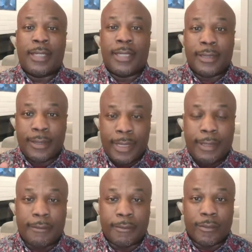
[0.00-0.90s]
As long
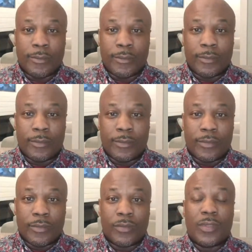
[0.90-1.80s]
as that linebacker
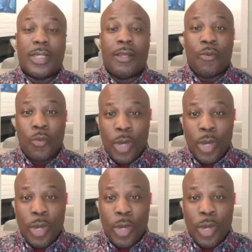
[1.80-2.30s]
can see